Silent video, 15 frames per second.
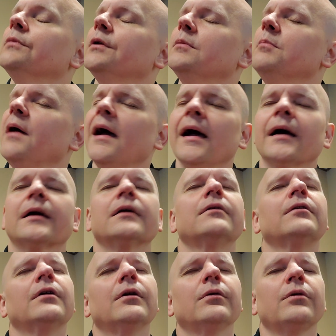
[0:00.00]
lean back,
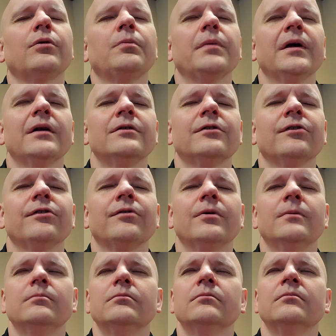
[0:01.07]
a little bit and
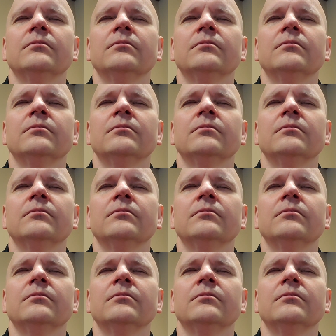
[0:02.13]
just